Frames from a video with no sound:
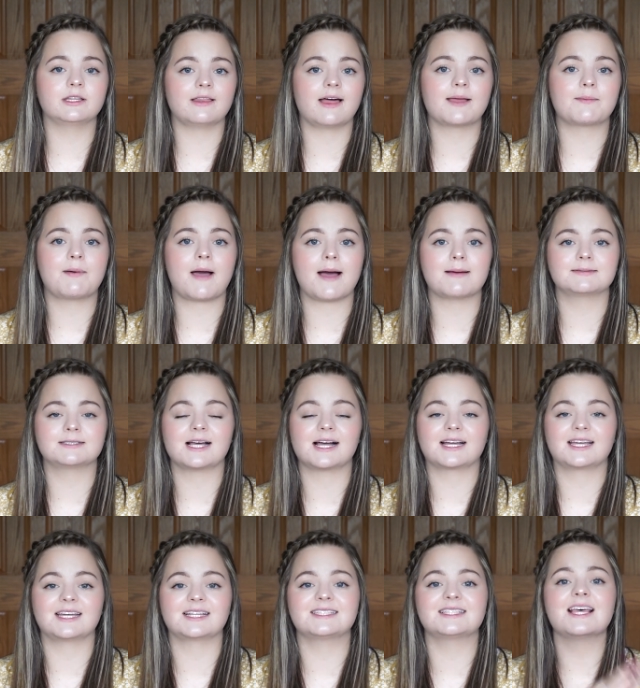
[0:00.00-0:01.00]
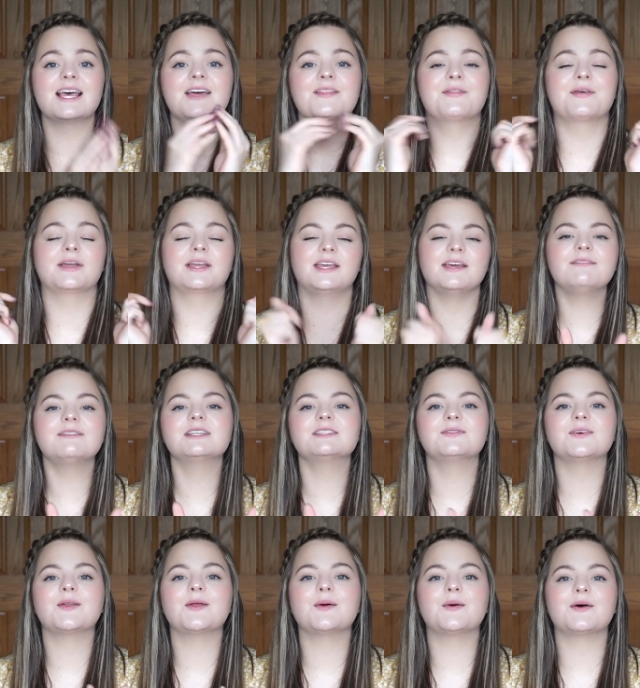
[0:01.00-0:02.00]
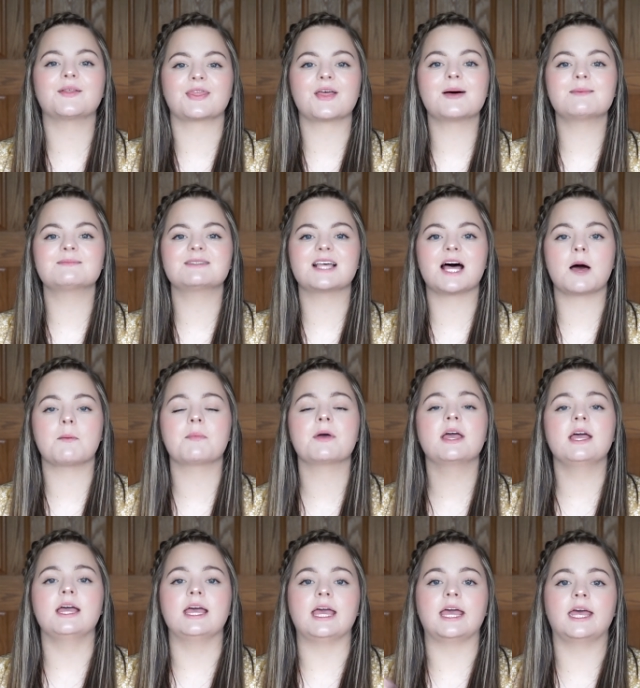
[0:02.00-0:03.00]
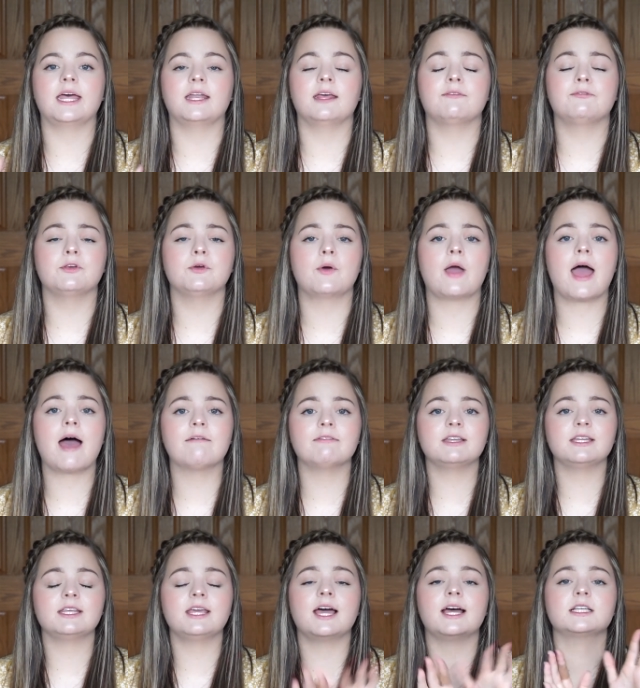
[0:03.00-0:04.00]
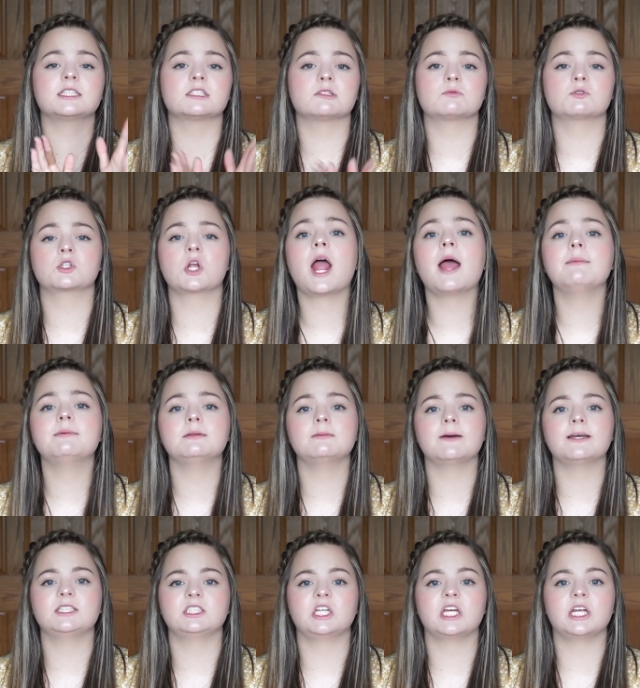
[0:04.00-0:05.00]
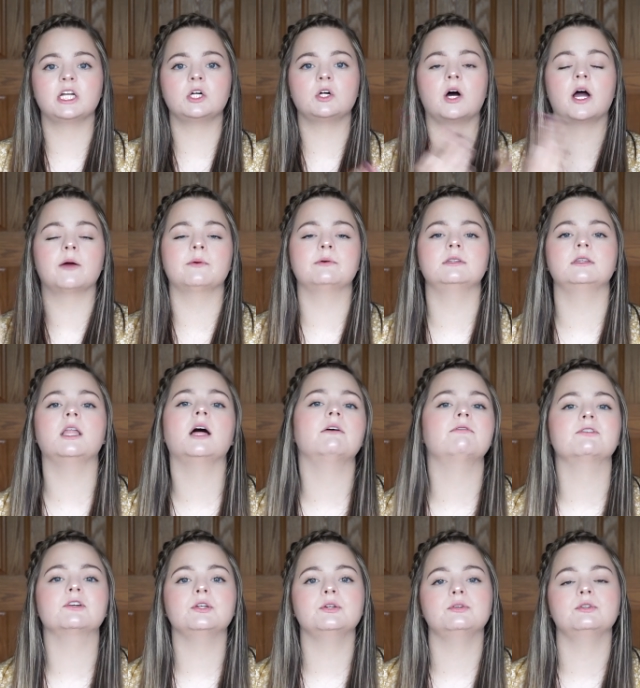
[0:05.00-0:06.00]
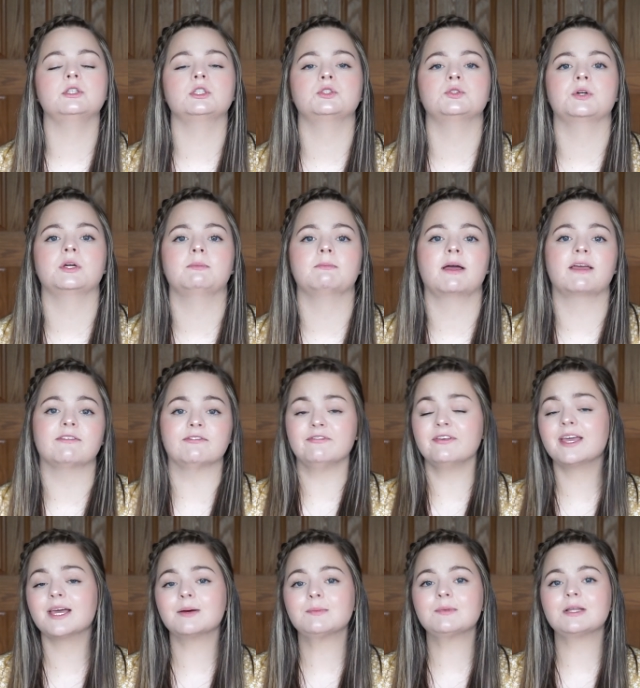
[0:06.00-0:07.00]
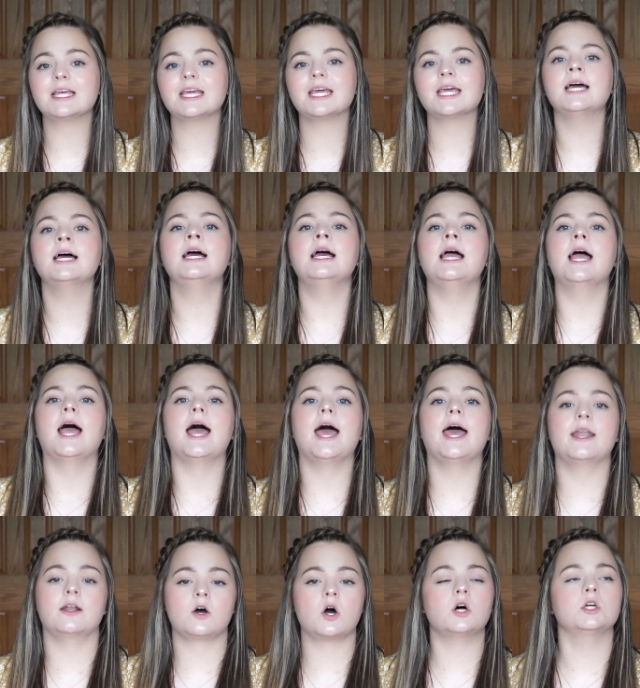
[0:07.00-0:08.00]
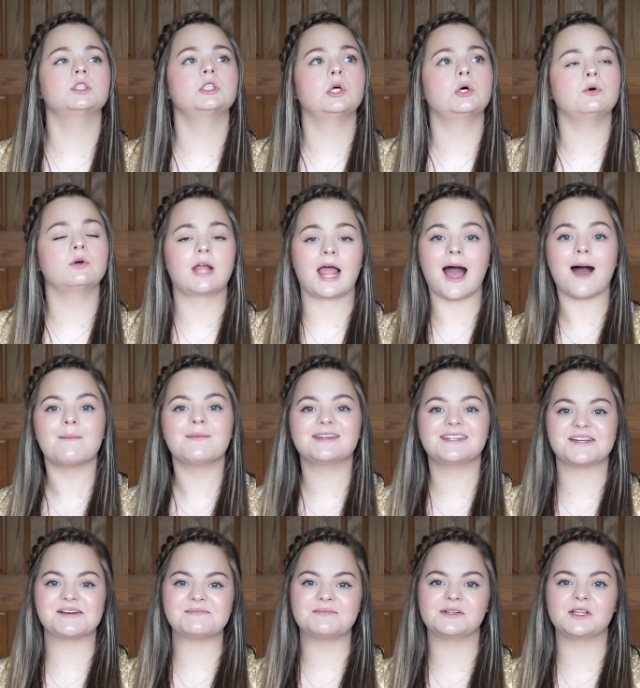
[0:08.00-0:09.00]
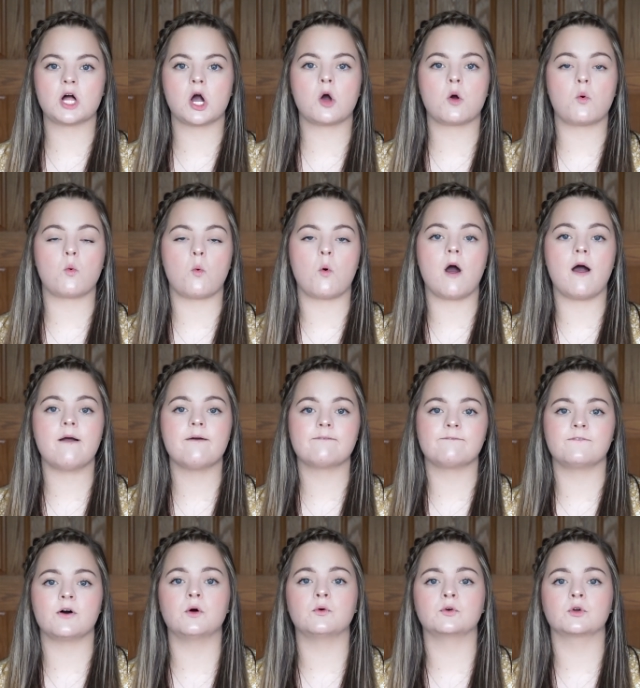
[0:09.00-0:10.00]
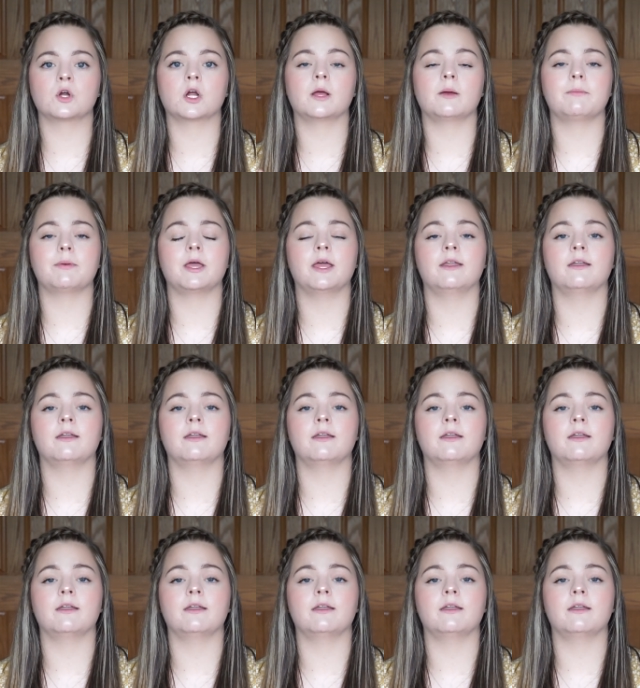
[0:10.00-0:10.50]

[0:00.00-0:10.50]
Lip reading: like pop sockets, then give this video a thumbs up, and if you haven't yet, subscribe to my channel. I would love for you to join my family, and also comment down below what phone grip